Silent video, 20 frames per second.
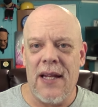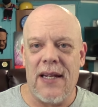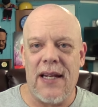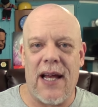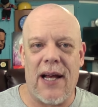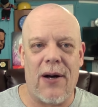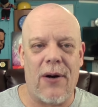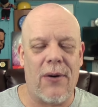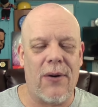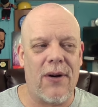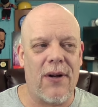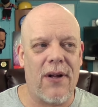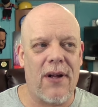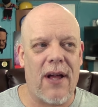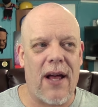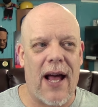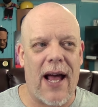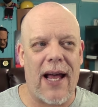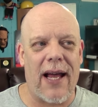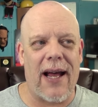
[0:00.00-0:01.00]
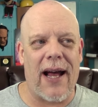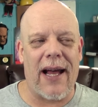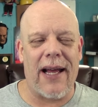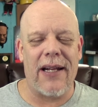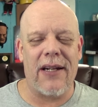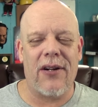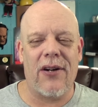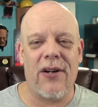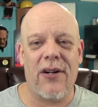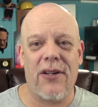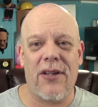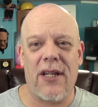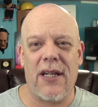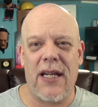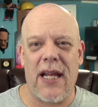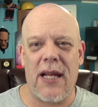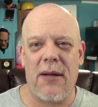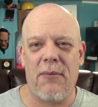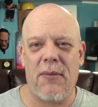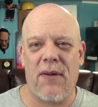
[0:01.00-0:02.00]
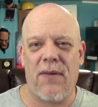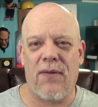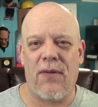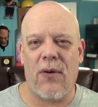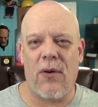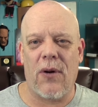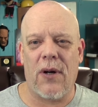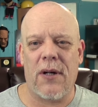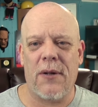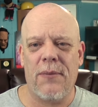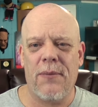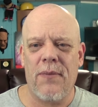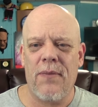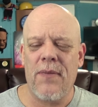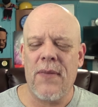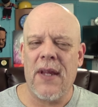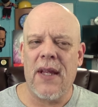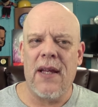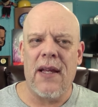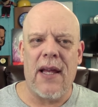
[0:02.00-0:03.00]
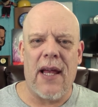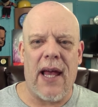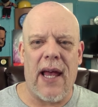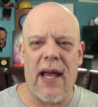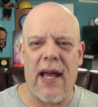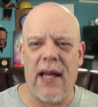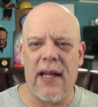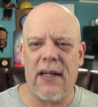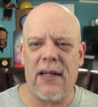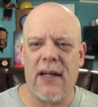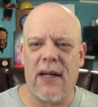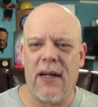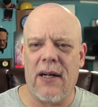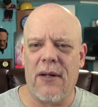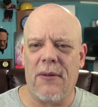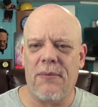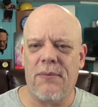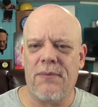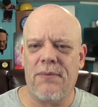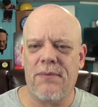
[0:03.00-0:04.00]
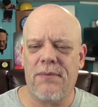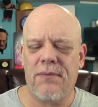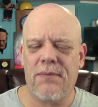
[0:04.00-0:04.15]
Now, I had heard the name before, and I